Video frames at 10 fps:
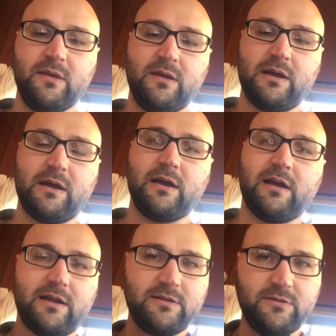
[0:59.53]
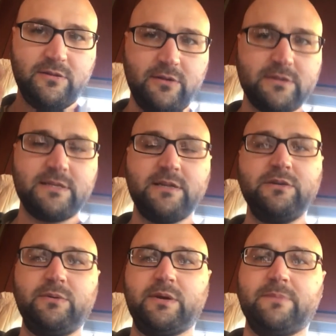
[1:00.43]
I looked
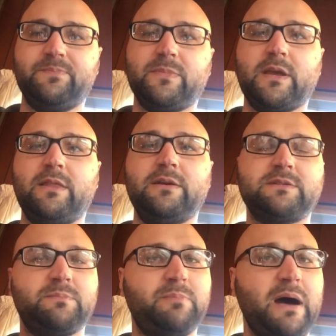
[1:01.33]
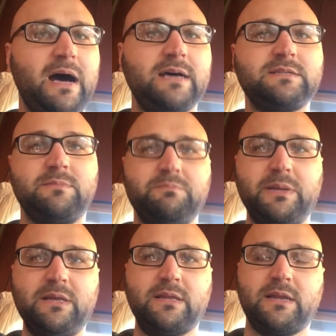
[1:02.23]
into it, and there's a
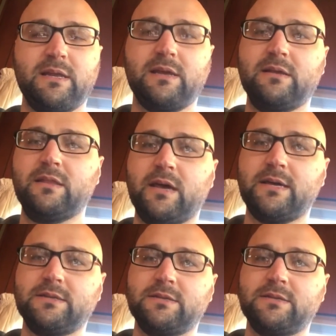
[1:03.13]
possibility that